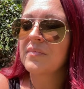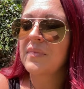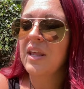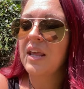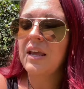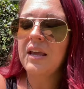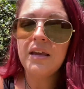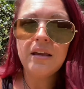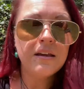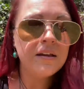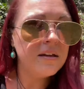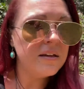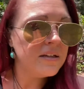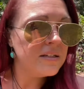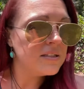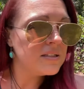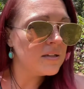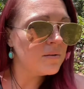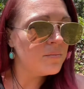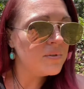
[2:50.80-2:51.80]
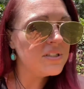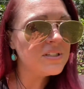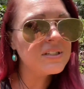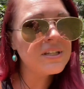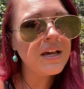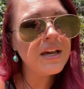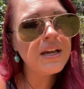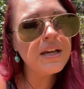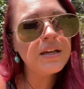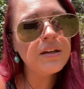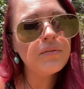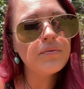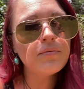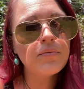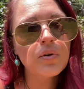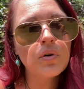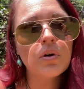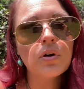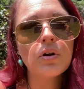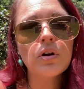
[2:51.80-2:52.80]
And it's almost like
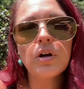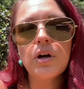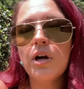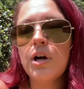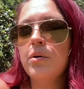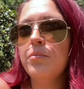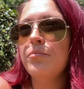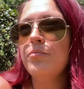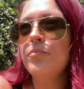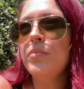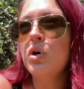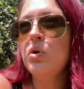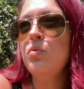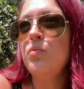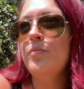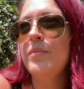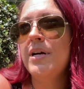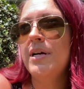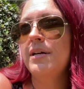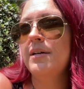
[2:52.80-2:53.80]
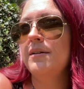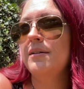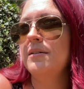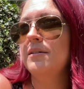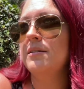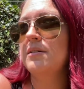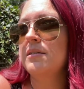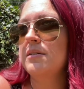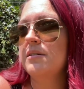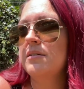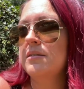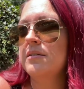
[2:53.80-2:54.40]
for a moment,